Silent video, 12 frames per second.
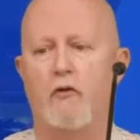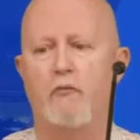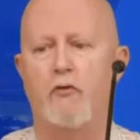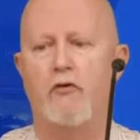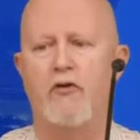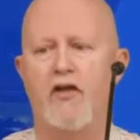
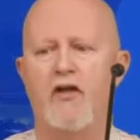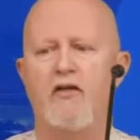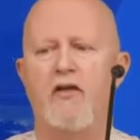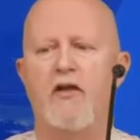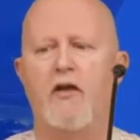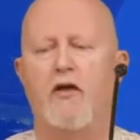put
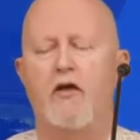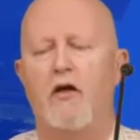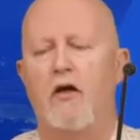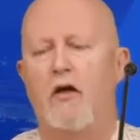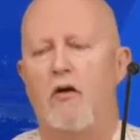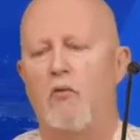in there
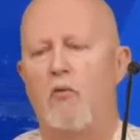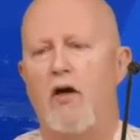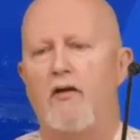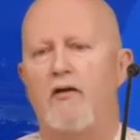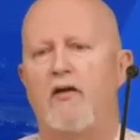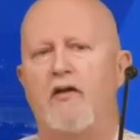
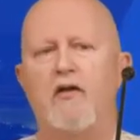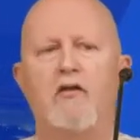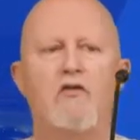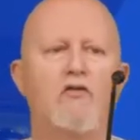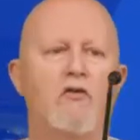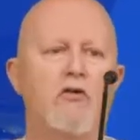what
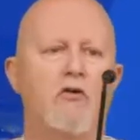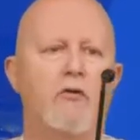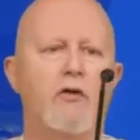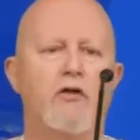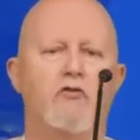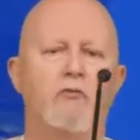is
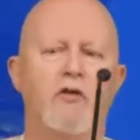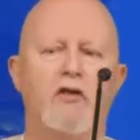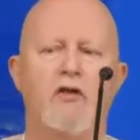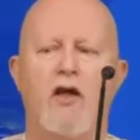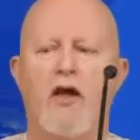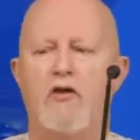going to
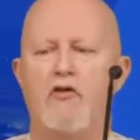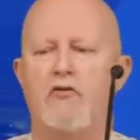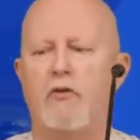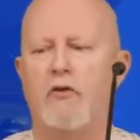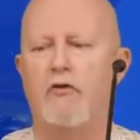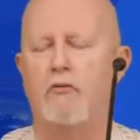be
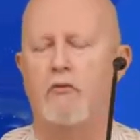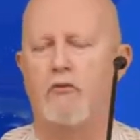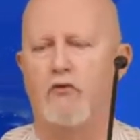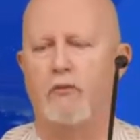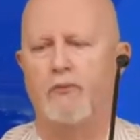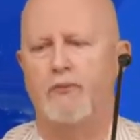actually used.